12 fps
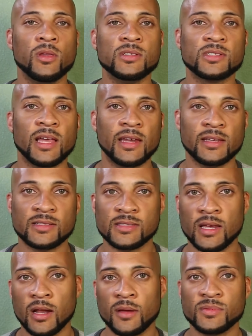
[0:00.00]
all these
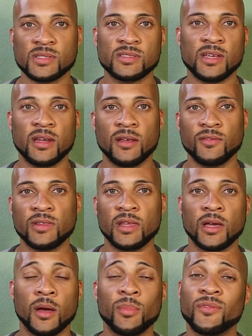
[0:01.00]
lighting setups and setting
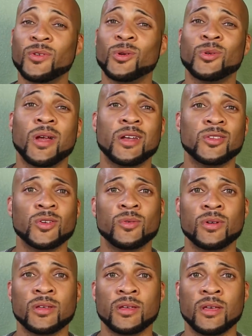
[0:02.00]
everything up if you don't know how to
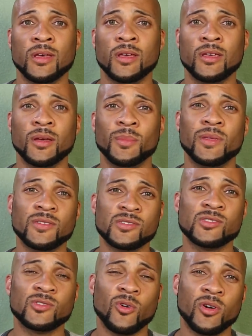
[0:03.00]
do it. I
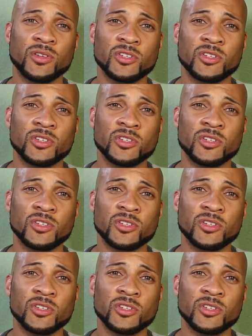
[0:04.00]
mean, this is an